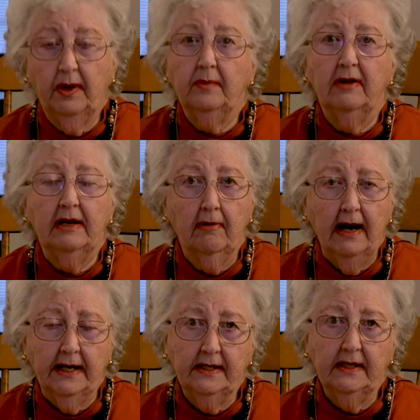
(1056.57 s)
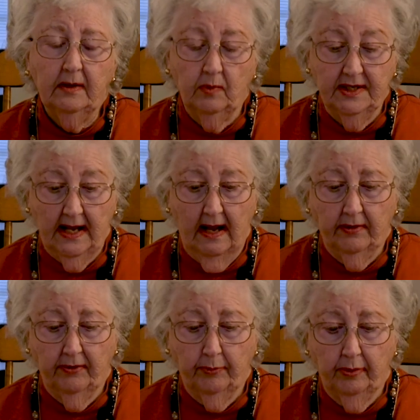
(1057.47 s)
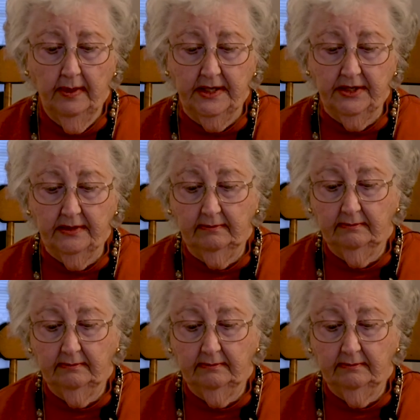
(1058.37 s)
but regretted it was out of print.